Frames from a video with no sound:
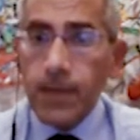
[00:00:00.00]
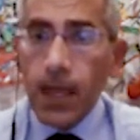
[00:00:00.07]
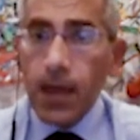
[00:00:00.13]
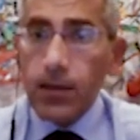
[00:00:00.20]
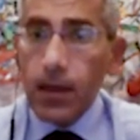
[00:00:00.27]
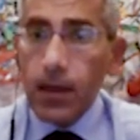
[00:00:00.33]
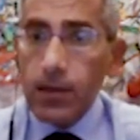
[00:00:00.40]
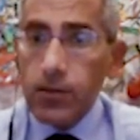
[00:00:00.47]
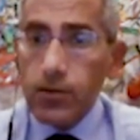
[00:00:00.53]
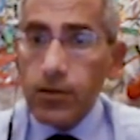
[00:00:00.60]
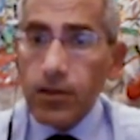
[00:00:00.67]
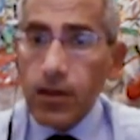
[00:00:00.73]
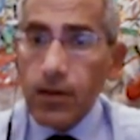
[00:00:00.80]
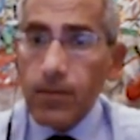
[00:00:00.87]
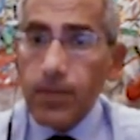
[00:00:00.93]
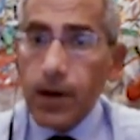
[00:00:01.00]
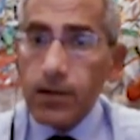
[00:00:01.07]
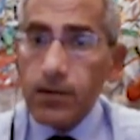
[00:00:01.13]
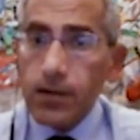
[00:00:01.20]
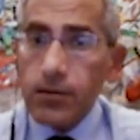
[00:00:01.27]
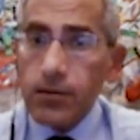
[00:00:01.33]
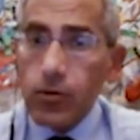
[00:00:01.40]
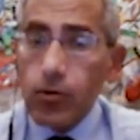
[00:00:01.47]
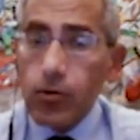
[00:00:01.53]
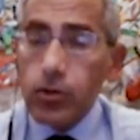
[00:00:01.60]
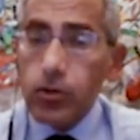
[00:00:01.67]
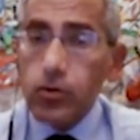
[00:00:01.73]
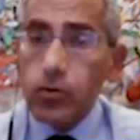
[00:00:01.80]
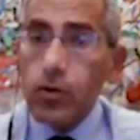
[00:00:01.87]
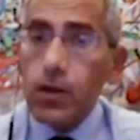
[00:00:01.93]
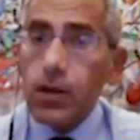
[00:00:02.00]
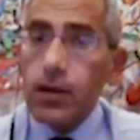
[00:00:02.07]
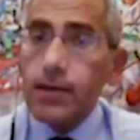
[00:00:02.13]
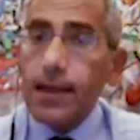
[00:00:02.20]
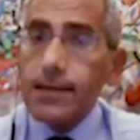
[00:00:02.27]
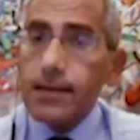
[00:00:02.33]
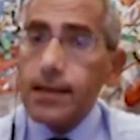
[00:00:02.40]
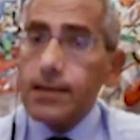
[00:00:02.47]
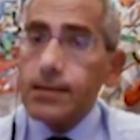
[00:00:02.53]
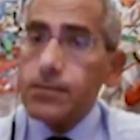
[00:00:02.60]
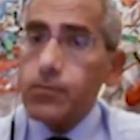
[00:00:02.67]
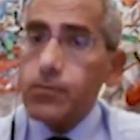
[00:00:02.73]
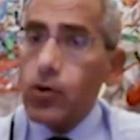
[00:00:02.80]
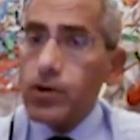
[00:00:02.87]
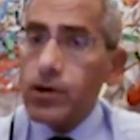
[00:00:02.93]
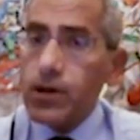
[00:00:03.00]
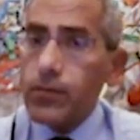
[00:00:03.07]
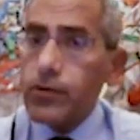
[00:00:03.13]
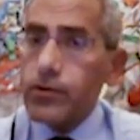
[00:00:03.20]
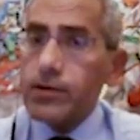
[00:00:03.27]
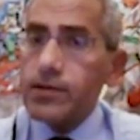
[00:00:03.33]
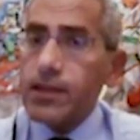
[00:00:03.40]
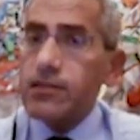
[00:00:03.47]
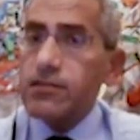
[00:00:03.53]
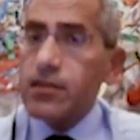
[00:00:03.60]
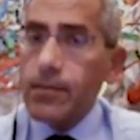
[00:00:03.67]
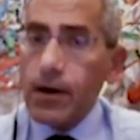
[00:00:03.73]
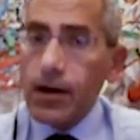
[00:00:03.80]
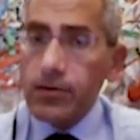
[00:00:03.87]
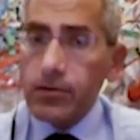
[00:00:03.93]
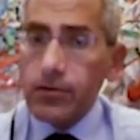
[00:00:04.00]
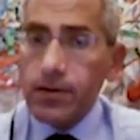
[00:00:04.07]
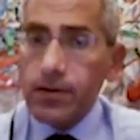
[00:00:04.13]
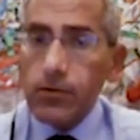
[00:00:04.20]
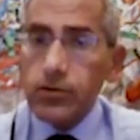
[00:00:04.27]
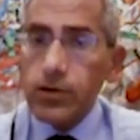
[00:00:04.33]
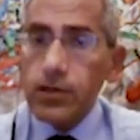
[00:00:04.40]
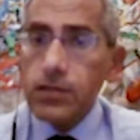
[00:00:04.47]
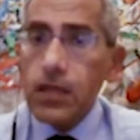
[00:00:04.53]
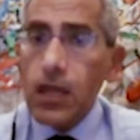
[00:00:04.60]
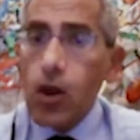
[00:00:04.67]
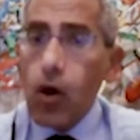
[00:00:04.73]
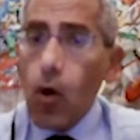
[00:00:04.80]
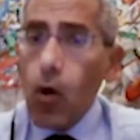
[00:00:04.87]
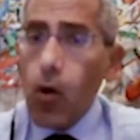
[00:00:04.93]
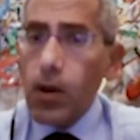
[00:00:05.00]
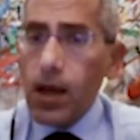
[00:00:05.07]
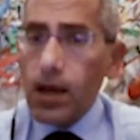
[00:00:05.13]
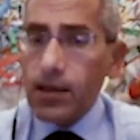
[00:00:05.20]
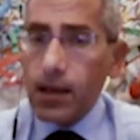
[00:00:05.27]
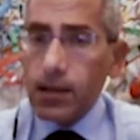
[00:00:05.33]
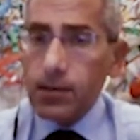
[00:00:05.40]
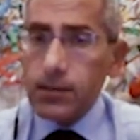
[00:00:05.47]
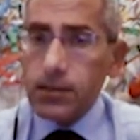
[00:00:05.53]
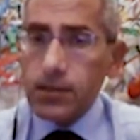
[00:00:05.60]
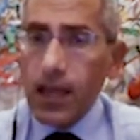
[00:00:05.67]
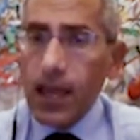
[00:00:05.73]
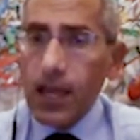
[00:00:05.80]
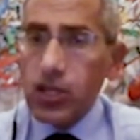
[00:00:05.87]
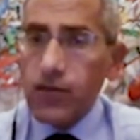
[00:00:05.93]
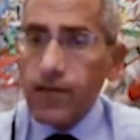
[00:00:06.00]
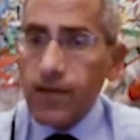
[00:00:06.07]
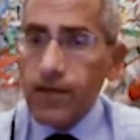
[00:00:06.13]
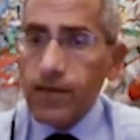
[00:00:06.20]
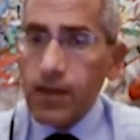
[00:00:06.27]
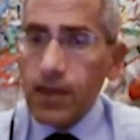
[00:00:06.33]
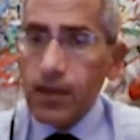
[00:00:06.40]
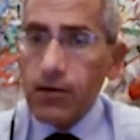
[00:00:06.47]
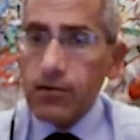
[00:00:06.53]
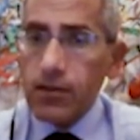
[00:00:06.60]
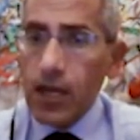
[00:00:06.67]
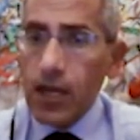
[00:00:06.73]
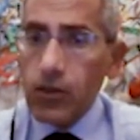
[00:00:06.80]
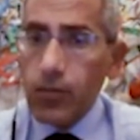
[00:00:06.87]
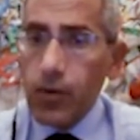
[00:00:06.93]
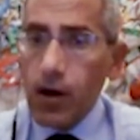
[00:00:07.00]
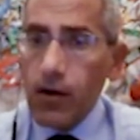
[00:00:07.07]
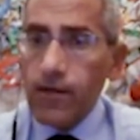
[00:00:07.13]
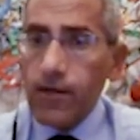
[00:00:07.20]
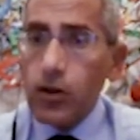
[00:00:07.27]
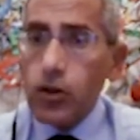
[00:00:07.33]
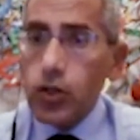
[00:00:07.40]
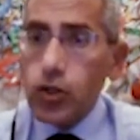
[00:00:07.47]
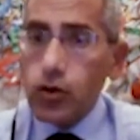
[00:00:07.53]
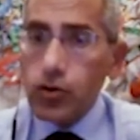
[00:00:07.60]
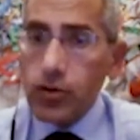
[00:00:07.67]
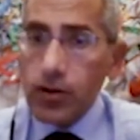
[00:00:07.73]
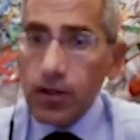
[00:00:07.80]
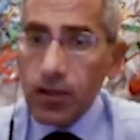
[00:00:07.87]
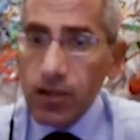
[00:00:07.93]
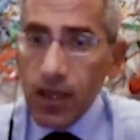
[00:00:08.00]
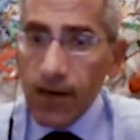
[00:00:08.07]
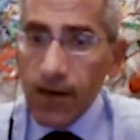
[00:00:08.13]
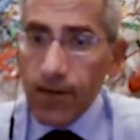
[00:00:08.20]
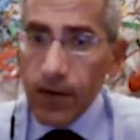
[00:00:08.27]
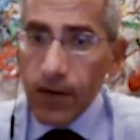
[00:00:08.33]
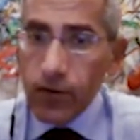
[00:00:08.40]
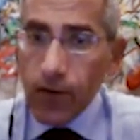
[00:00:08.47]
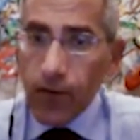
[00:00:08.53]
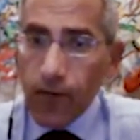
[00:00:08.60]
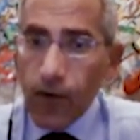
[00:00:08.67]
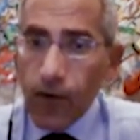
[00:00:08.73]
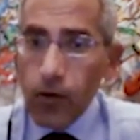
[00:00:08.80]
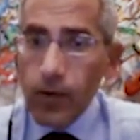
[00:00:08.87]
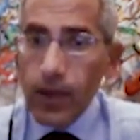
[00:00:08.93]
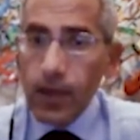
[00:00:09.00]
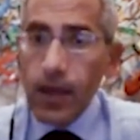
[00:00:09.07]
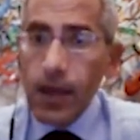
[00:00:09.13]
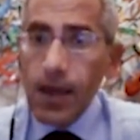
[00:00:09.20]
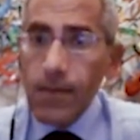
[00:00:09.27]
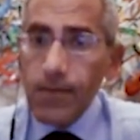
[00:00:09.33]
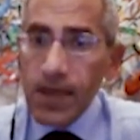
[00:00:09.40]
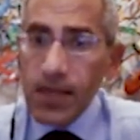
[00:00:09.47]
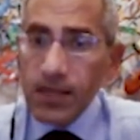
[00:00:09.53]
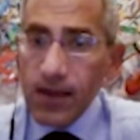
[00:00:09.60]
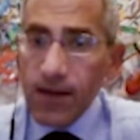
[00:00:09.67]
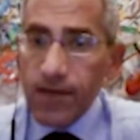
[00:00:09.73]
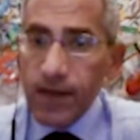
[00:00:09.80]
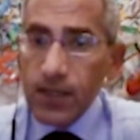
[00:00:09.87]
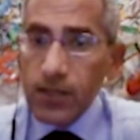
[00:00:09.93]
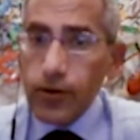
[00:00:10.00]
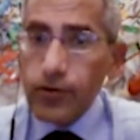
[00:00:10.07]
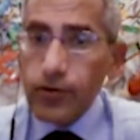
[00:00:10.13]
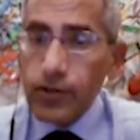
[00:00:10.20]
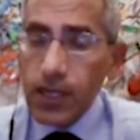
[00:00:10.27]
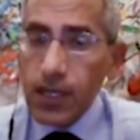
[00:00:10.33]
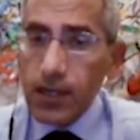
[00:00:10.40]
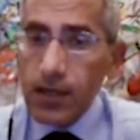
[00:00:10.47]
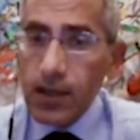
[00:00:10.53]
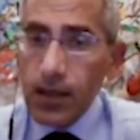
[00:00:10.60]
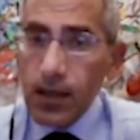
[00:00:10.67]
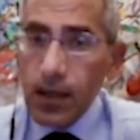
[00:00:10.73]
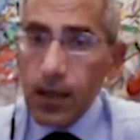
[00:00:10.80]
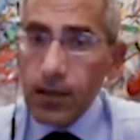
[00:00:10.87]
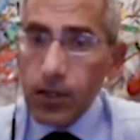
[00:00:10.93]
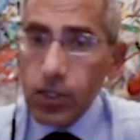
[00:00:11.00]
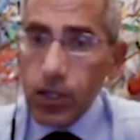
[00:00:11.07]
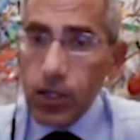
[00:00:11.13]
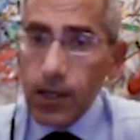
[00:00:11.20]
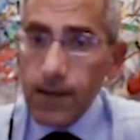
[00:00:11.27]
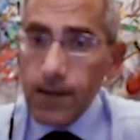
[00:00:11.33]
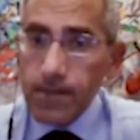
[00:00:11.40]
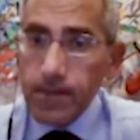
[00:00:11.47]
The interesting part is also that it's more liberal than some other countries. All adults aged 50 years and above should receive the following: PCV13 initially,